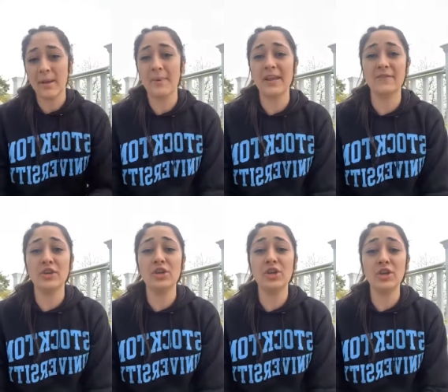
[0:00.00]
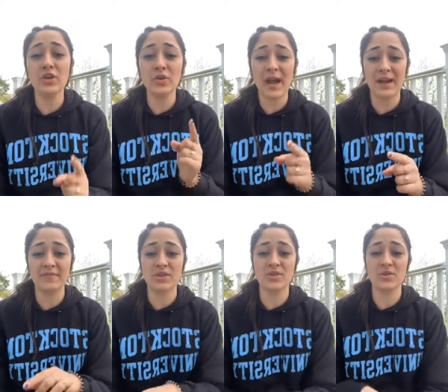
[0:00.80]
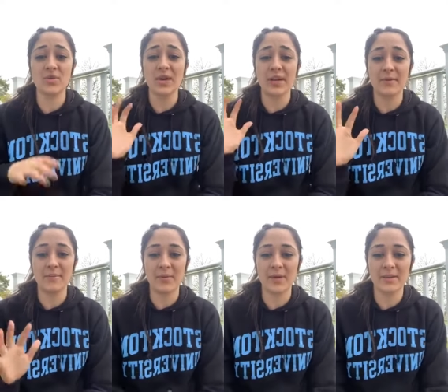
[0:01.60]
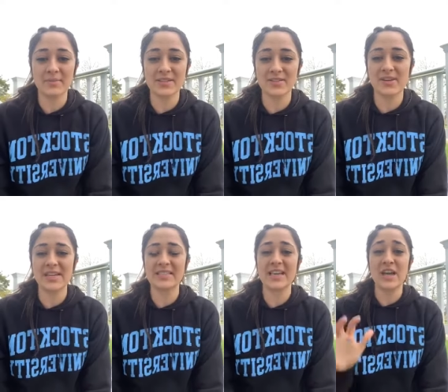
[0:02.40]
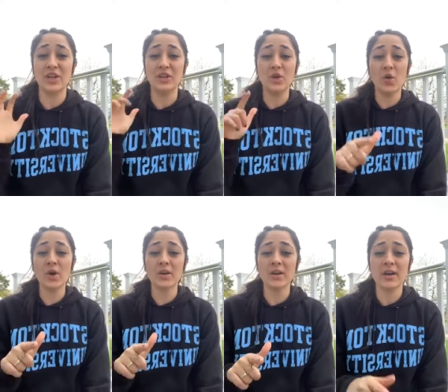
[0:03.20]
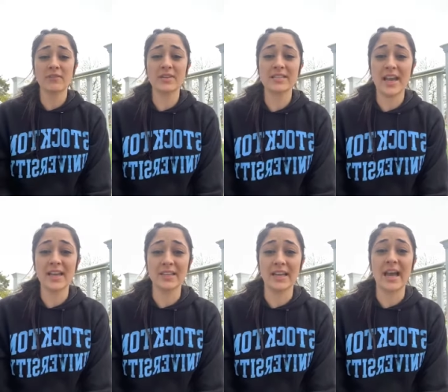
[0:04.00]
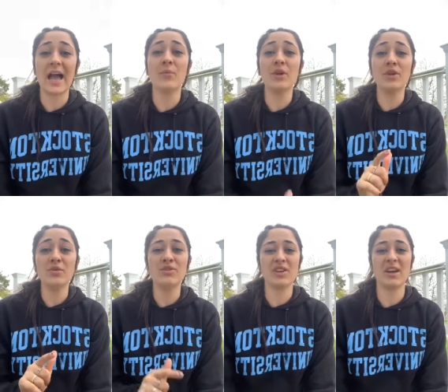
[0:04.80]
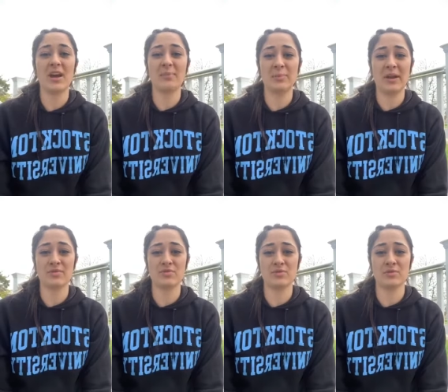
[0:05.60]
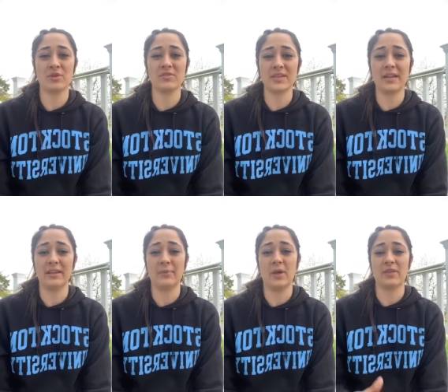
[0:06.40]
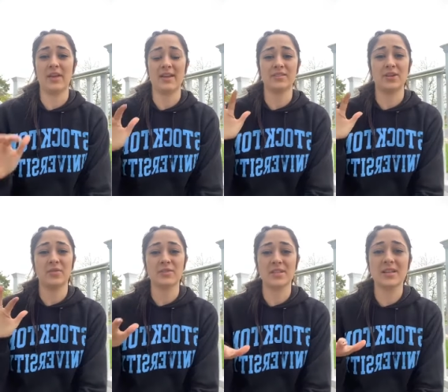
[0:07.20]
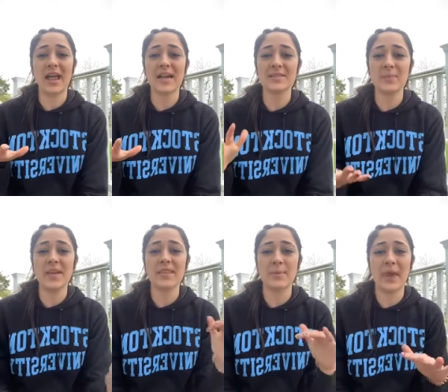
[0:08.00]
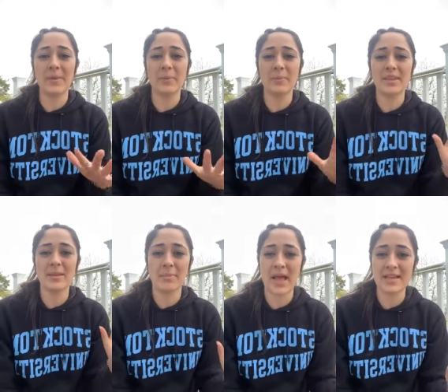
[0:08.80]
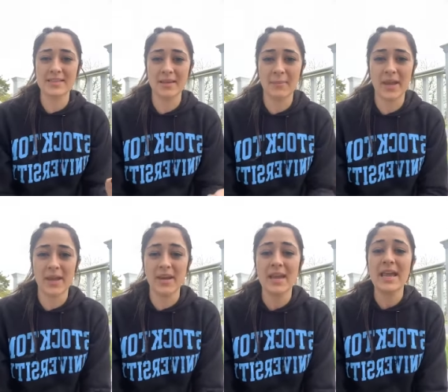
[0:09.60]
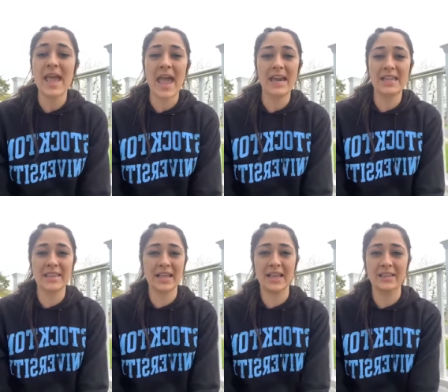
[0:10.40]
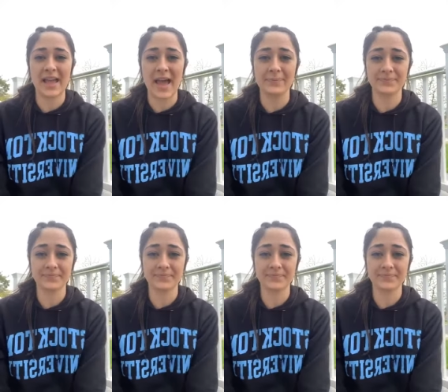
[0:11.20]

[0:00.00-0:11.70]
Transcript: But if you have to sort, good morning, Mr. East, your recycling, I want you to try to help your parents sort your recycling, whether it has to go into the glass bin, the paper bin, the plastic bin, anything like that.